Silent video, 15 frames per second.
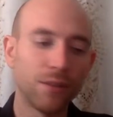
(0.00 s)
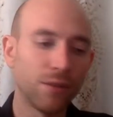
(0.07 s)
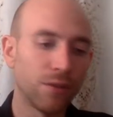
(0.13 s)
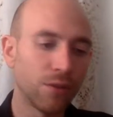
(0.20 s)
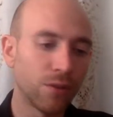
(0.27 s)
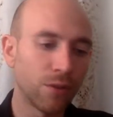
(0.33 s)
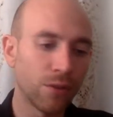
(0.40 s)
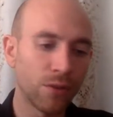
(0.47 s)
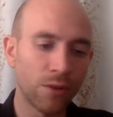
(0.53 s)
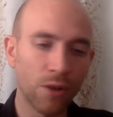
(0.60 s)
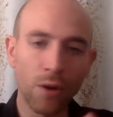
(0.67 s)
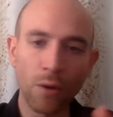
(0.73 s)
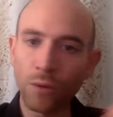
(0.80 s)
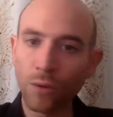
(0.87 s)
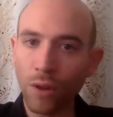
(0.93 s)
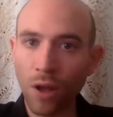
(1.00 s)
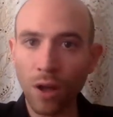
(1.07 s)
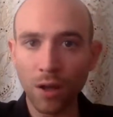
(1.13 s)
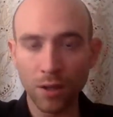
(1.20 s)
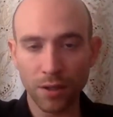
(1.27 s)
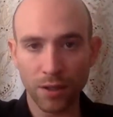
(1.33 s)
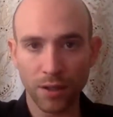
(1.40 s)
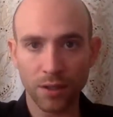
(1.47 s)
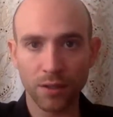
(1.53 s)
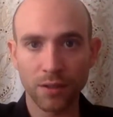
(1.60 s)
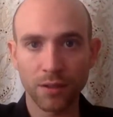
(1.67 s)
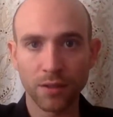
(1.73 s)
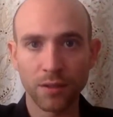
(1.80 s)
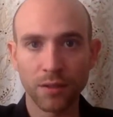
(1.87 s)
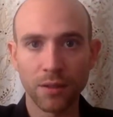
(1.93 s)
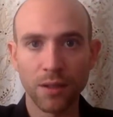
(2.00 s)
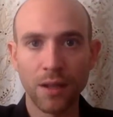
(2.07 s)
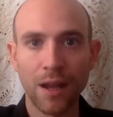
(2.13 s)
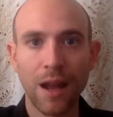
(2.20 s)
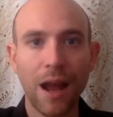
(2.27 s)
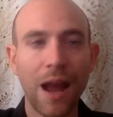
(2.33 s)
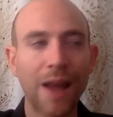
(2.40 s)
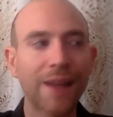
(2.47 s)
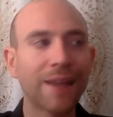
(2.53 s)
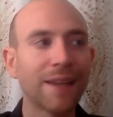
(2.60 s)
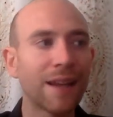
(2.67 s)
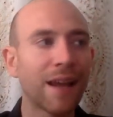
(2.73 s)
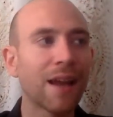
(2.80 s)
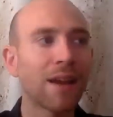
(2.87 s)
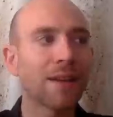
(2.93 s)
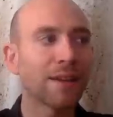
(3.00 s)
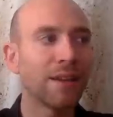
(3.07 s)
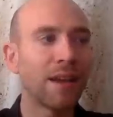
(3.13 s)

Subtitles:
No longer. I cannot.